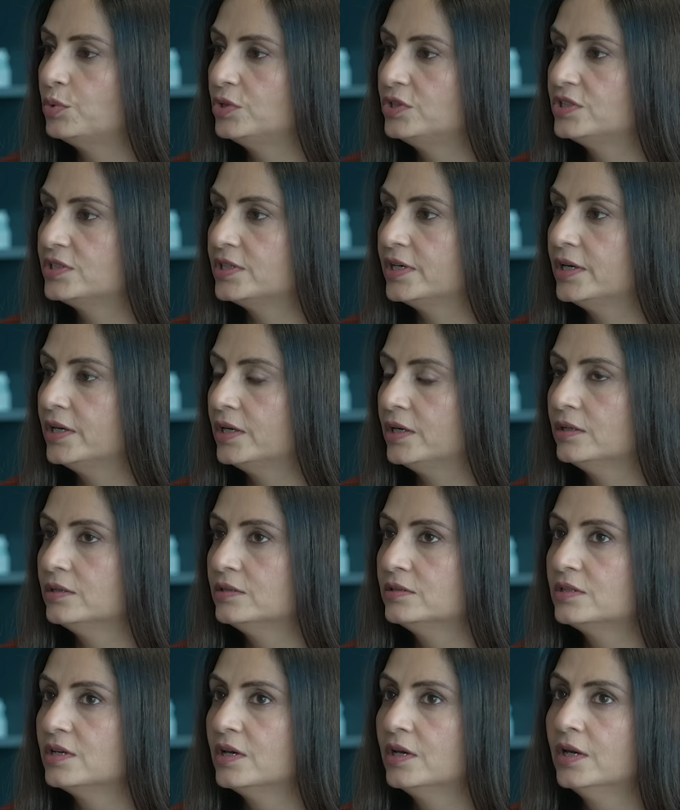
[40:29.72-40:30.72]
i would say
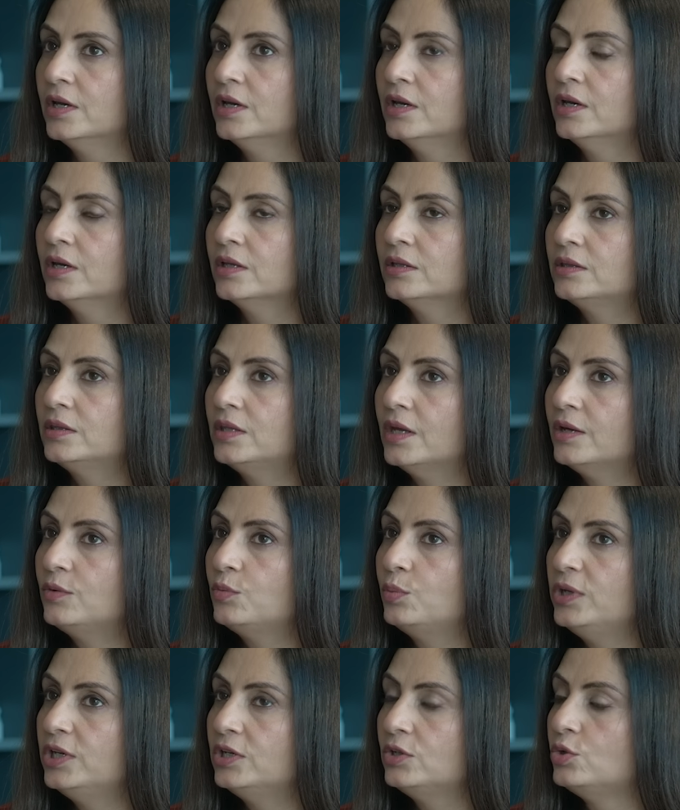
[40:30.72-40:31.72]
is
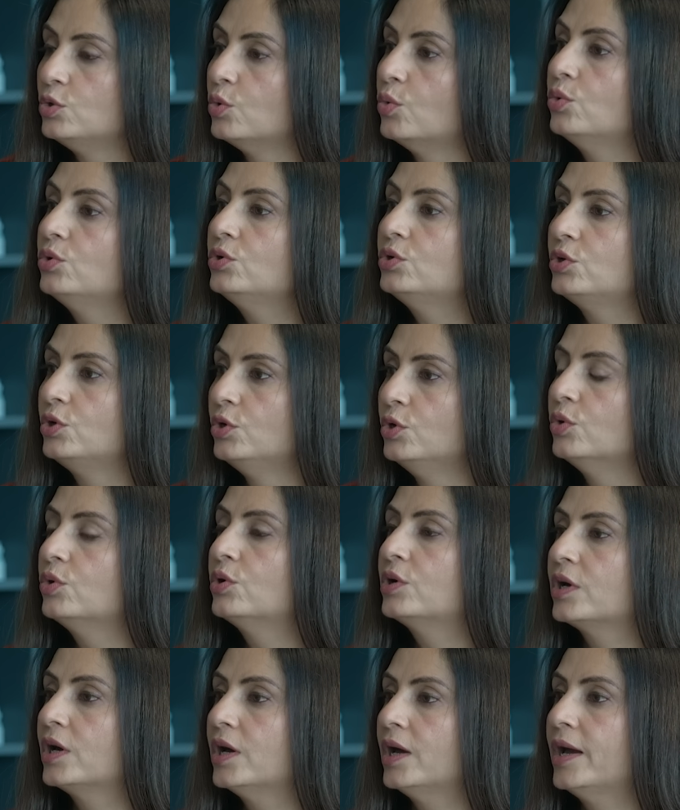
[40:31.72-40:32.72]
that we don't
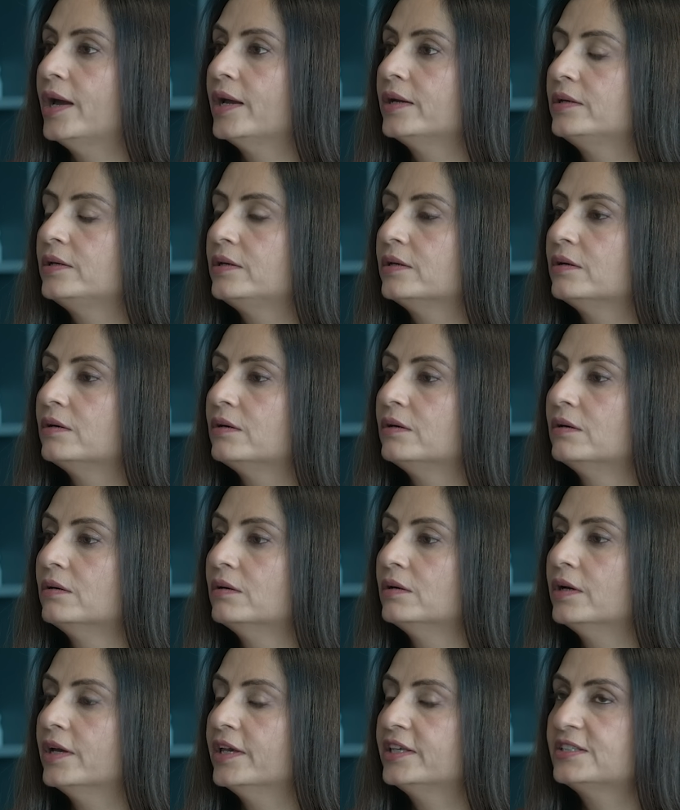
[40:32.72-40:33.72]
look at
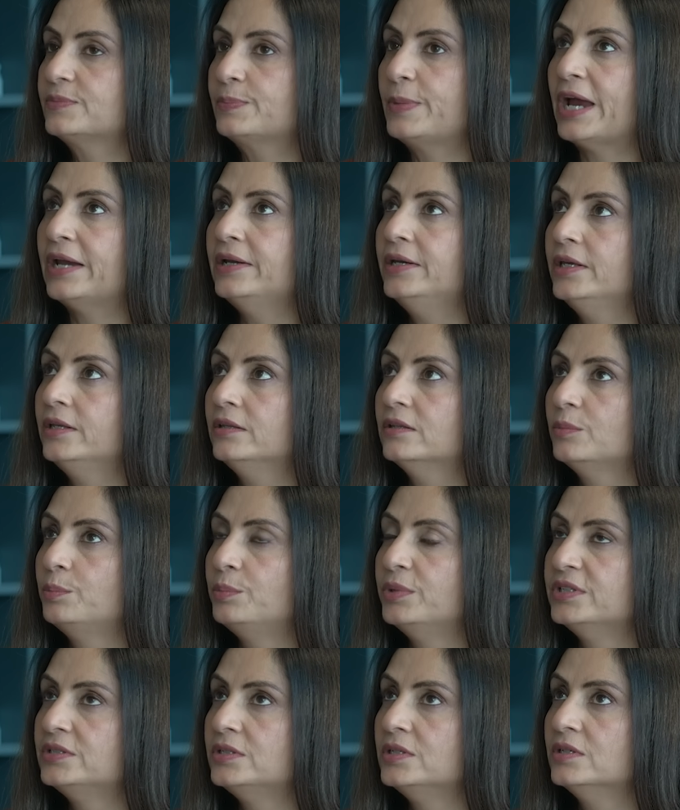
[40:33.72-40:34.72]
uh, expanding the
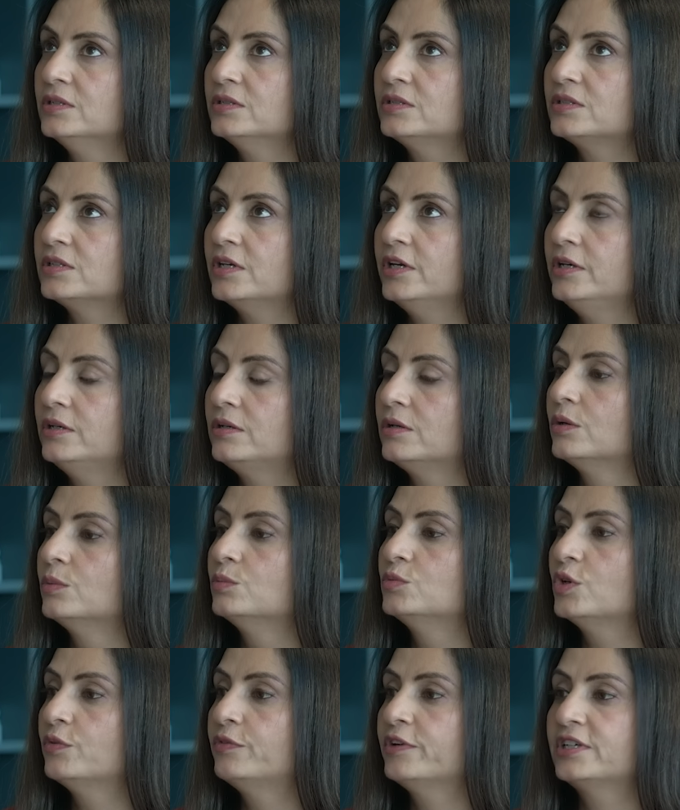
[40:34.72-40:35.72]
business in
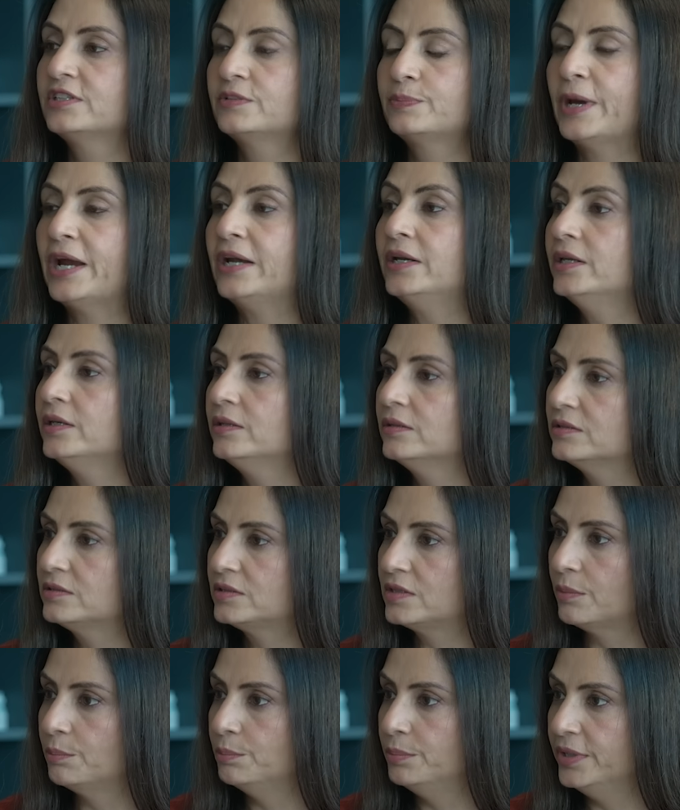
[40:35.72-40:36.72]
terms of expanding the
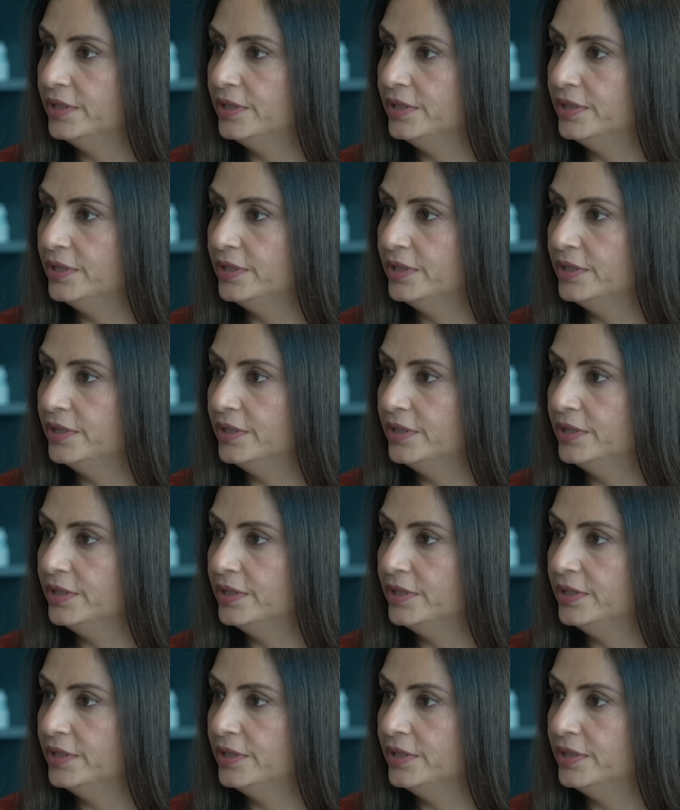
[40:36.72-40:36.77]
sub